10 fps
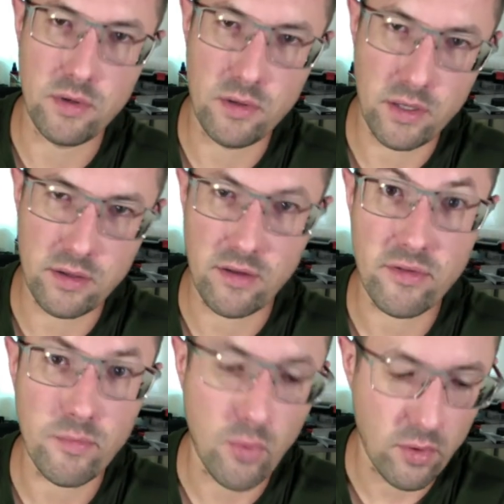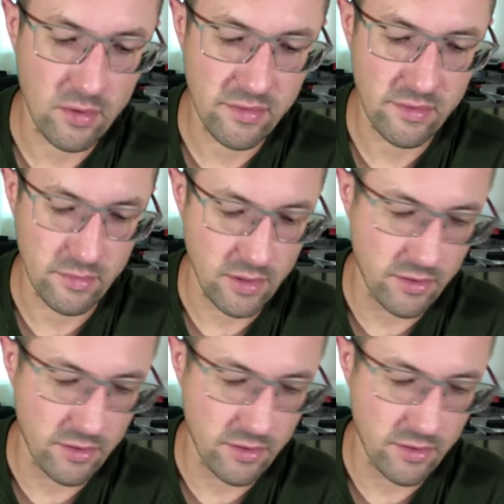but I think it's important to